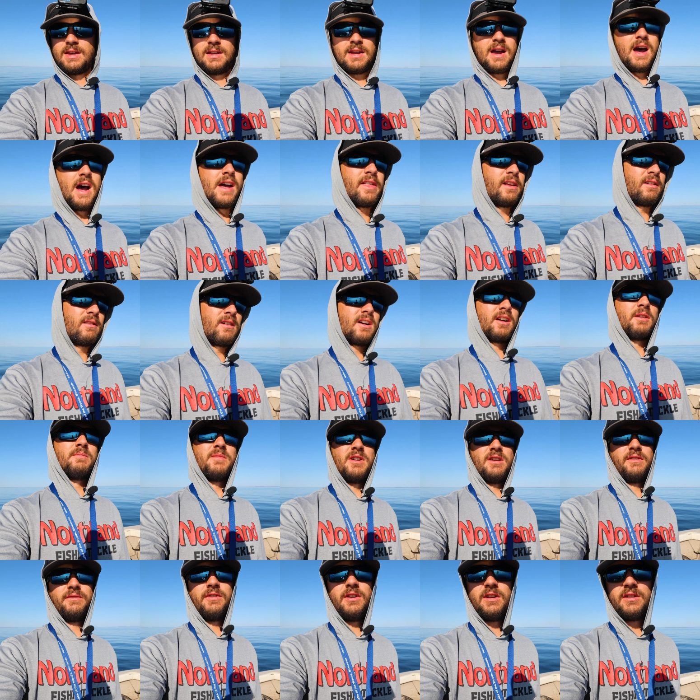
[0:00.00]
Highly
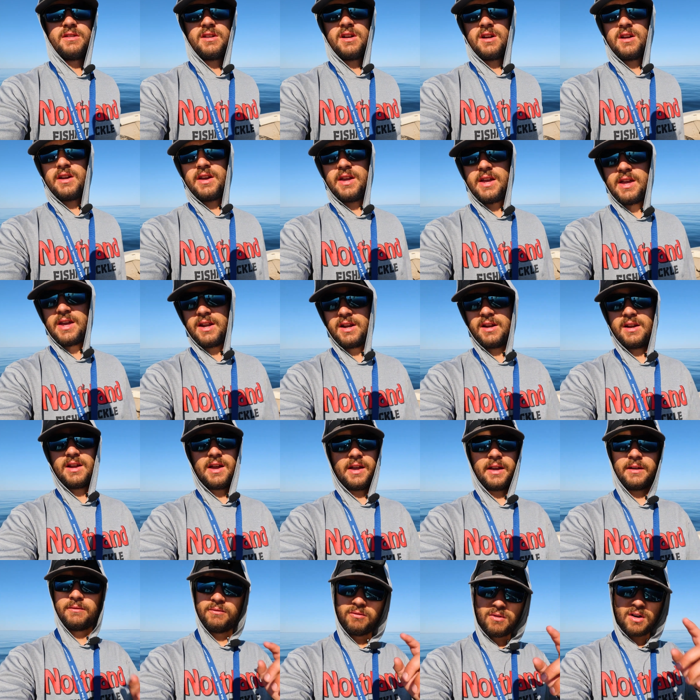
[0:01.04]
recommend if you're in the area, hit it. I